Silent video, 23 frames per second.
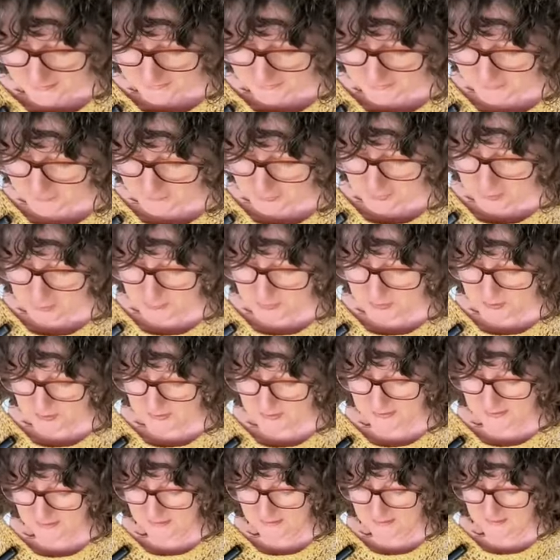then the
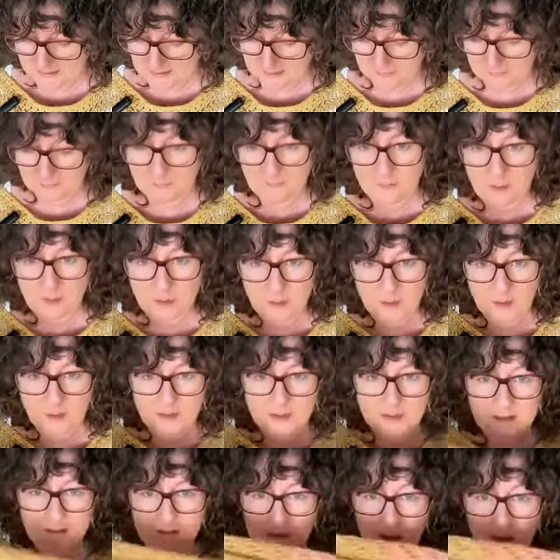option is for
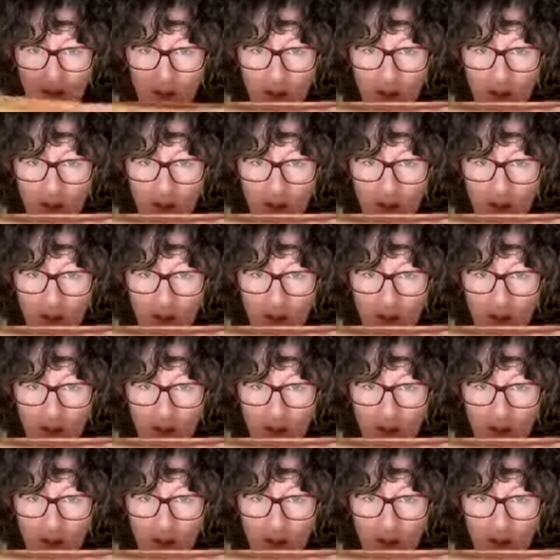this